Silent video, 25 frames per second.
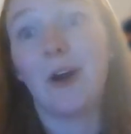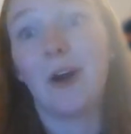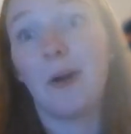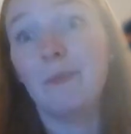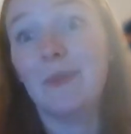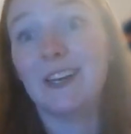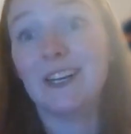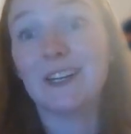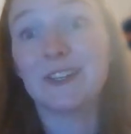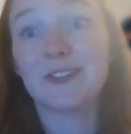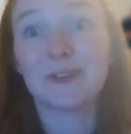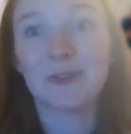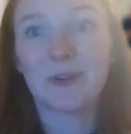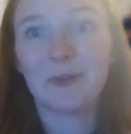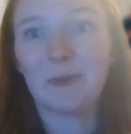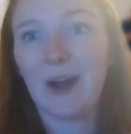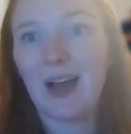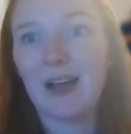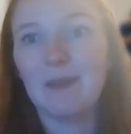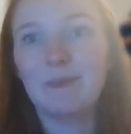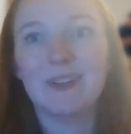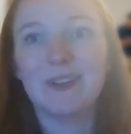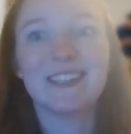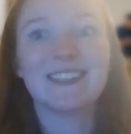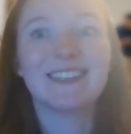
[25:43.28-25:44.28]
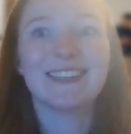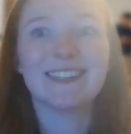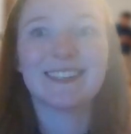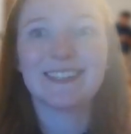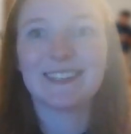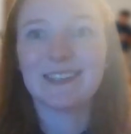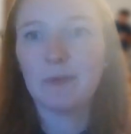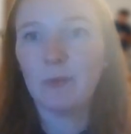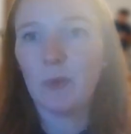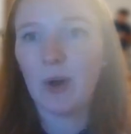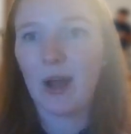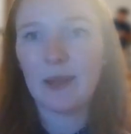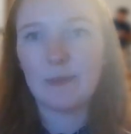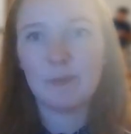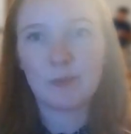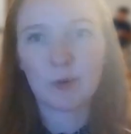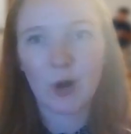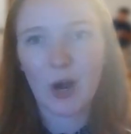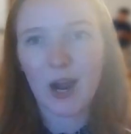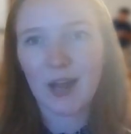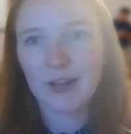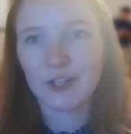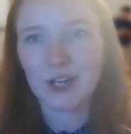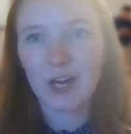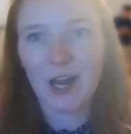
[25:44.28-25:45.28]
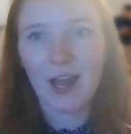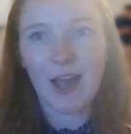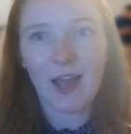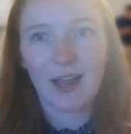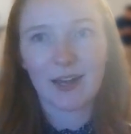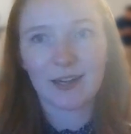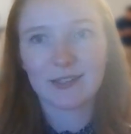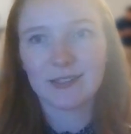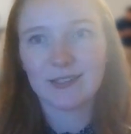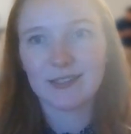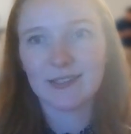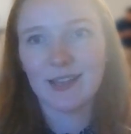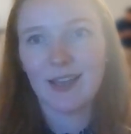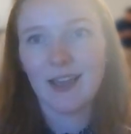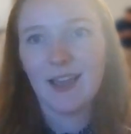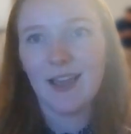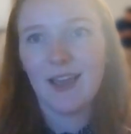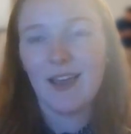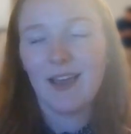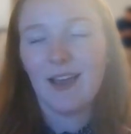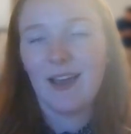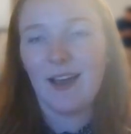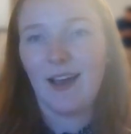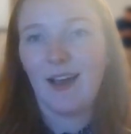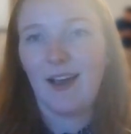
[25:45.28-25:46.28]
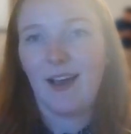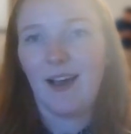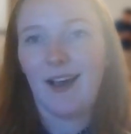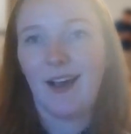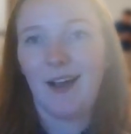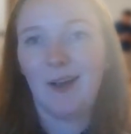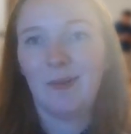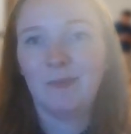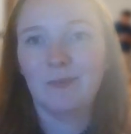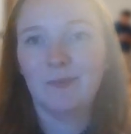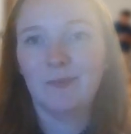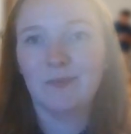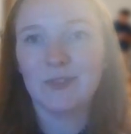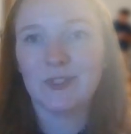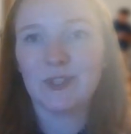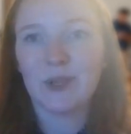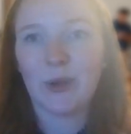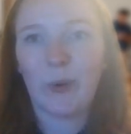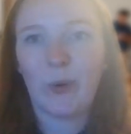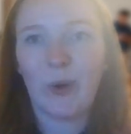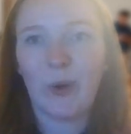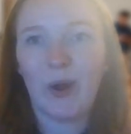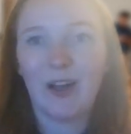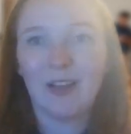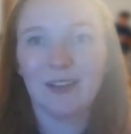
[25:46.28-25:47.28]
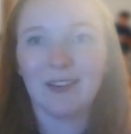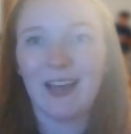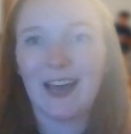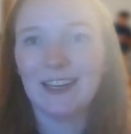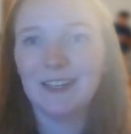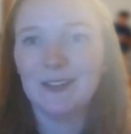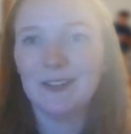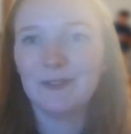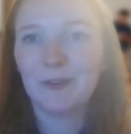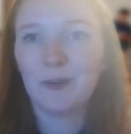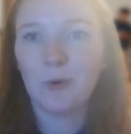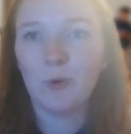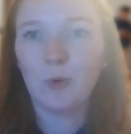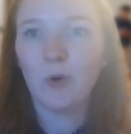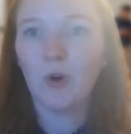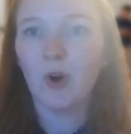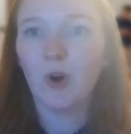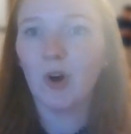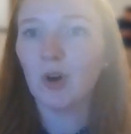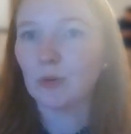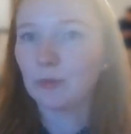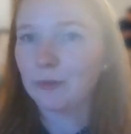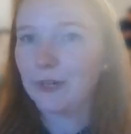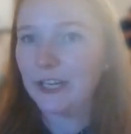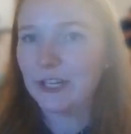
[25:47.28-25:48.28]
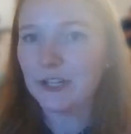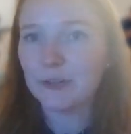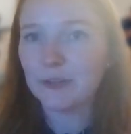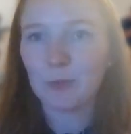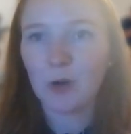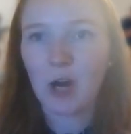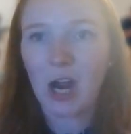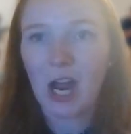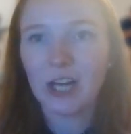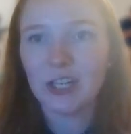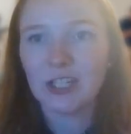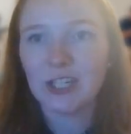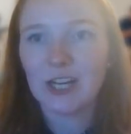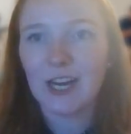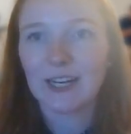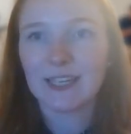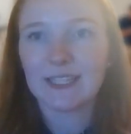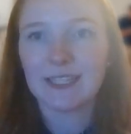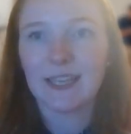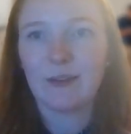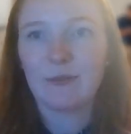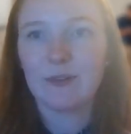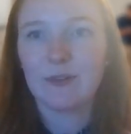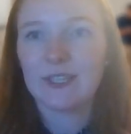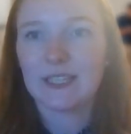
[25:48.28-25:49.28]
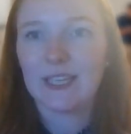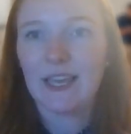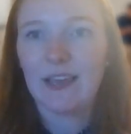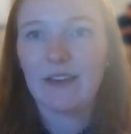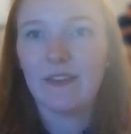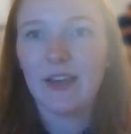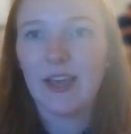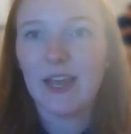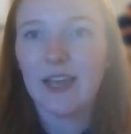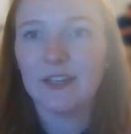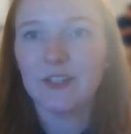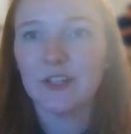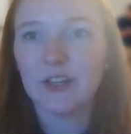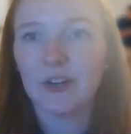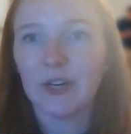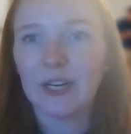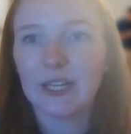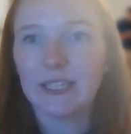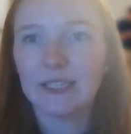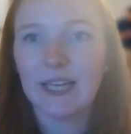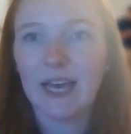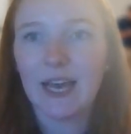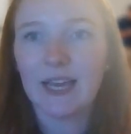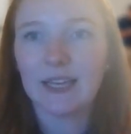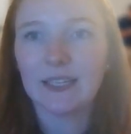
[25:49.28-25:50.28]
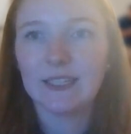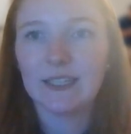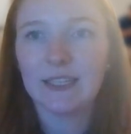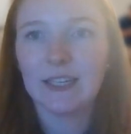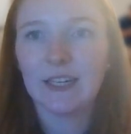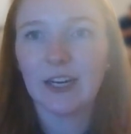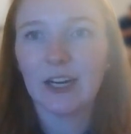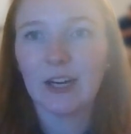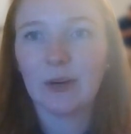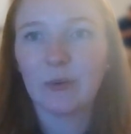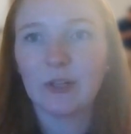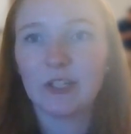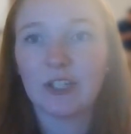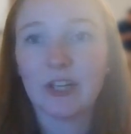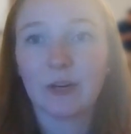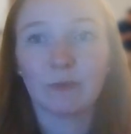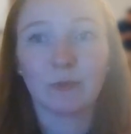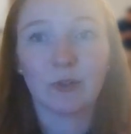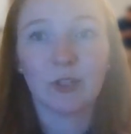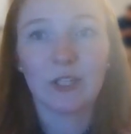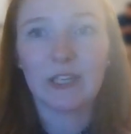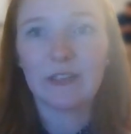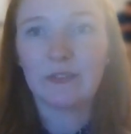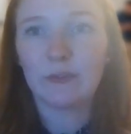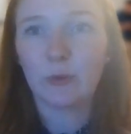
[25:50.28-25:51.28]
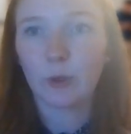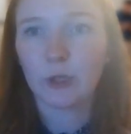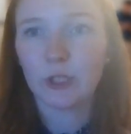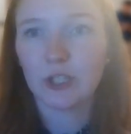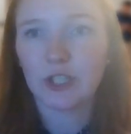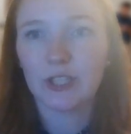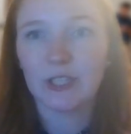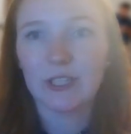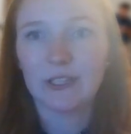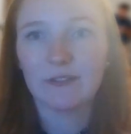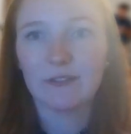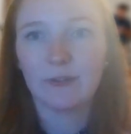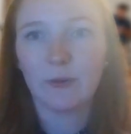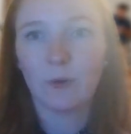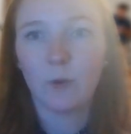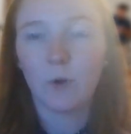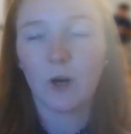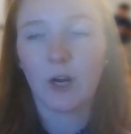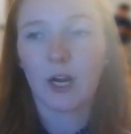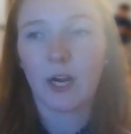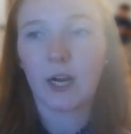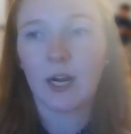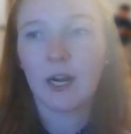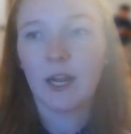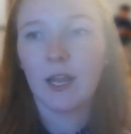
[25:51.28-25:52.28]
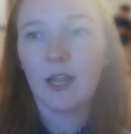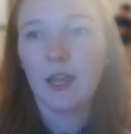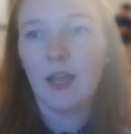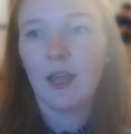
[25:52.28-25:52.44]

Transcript: call ministry wide, but system wide projects. So a lot of cool reach projects I was given during that year, which I'm really fortunate for.